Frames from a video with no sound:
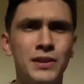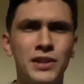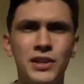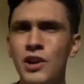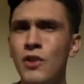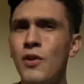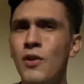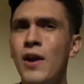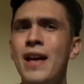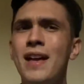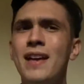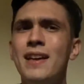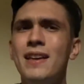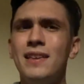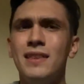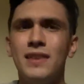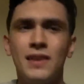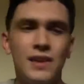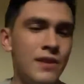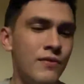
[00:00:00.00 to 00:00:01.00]
You know,
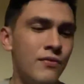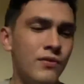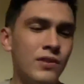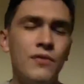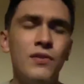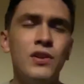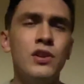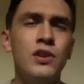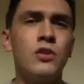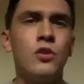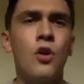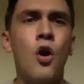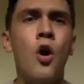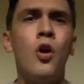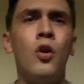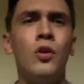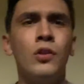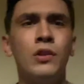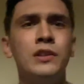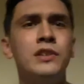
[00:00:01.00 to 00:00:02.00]
give it your
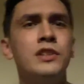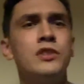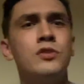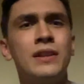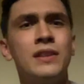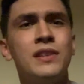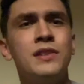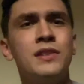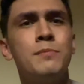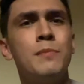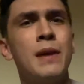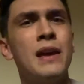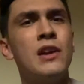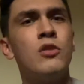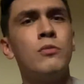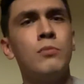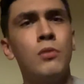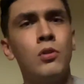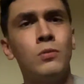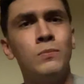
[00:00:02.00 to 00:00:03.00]
all to drink this mango
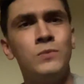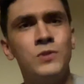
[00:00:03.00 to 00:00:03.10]
pulp